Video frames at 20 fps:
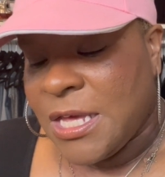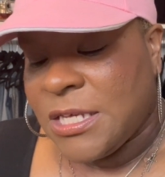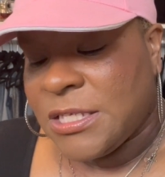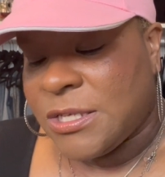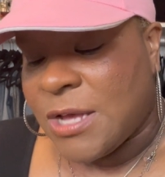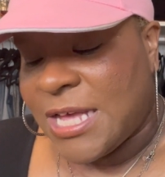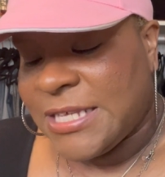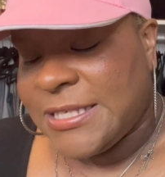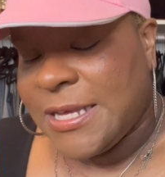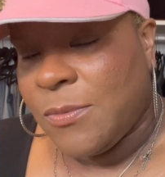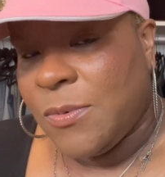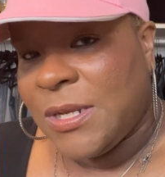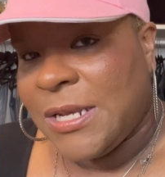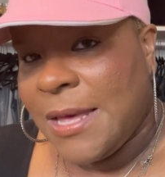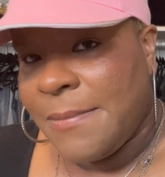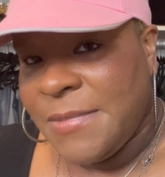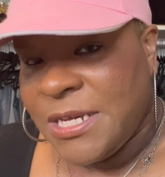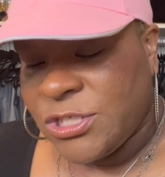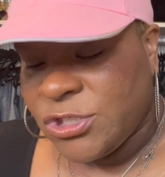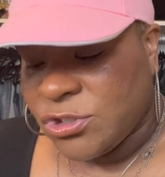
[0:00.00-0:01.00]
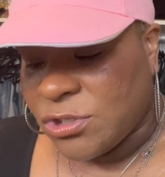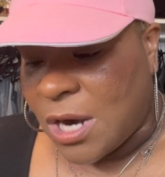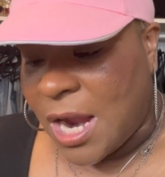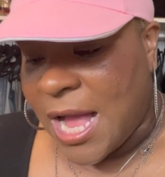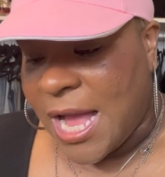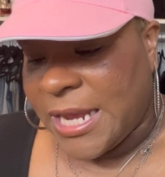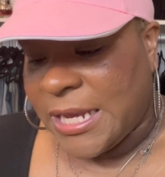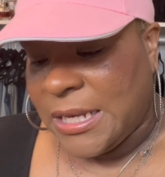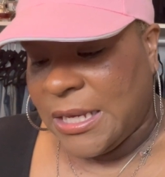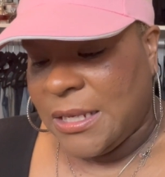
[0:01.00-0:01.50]
So I said, well, let me
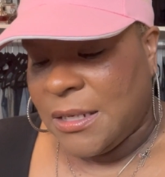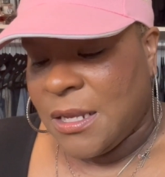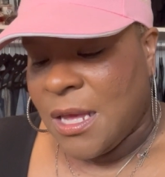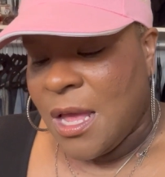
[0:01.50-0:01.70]
try it,